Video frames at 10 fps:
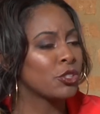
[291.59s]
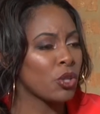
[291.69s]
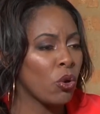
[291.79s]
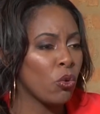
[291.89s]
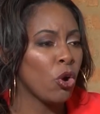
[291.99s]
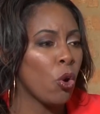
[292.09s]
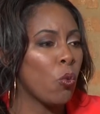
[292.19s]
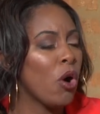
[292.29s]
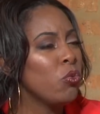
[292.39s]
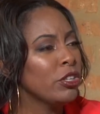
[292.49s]
So
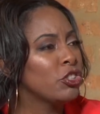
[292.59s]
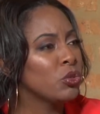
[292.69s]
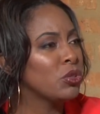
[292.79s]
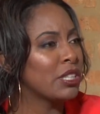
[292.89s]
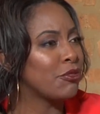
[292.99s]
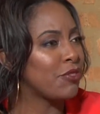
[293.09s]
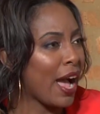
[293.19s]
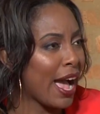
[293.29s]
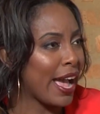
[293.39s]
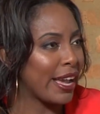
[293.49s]
what would you
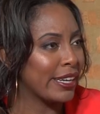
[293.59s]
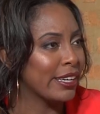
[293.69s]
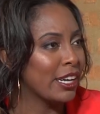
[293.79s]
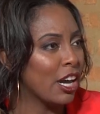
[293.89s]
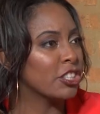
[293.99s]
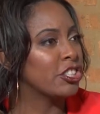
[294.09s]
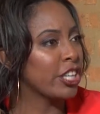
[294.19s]
define a